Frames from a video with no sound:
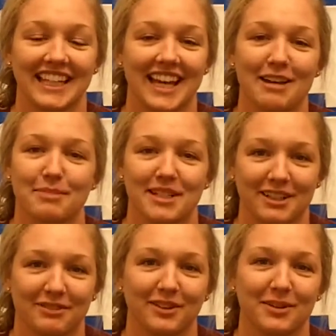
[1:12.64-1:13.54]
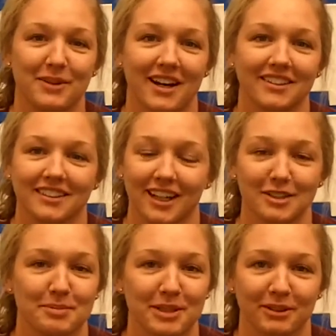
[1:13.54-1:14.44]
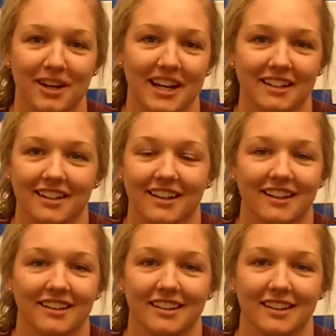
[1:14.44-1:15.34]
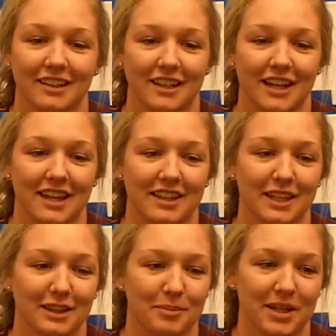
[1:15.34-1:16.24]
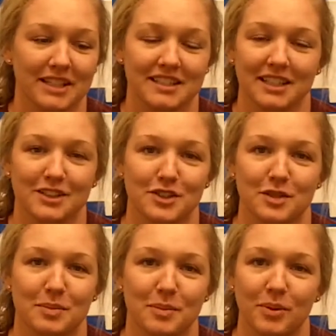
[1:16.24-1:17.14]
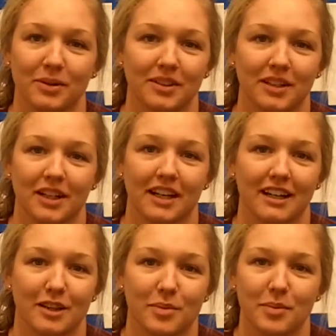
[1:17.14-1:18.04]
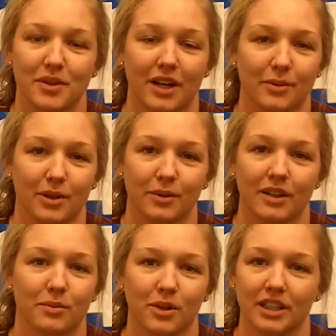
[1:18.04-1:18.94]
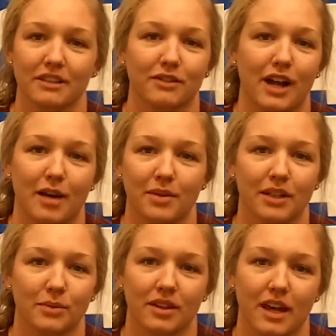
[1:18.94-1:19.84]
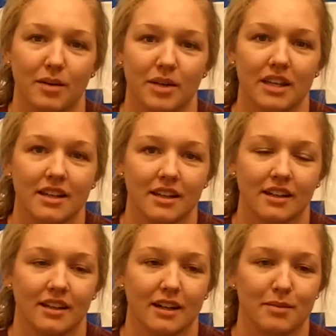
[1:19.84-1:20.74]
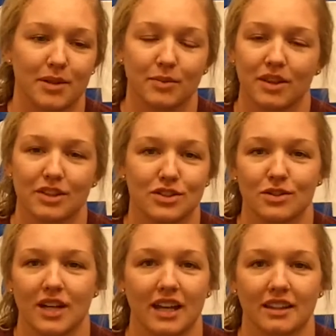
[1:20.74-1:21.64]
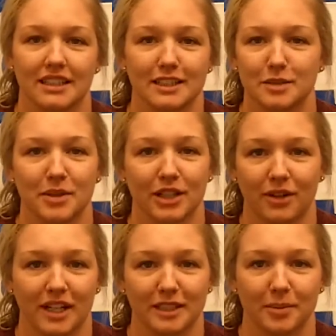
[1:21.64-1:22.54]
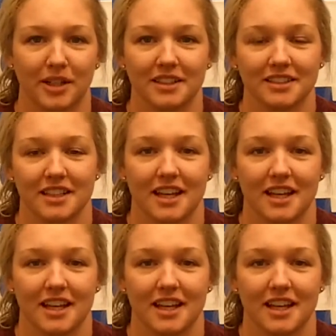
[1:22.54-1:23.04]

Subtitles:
Yeah, I've been here for a little while. Seattle's been great. I think the biggest thing is just the people that I work with, working for Abby and with Abby and with the student athletes. It's been a great experience.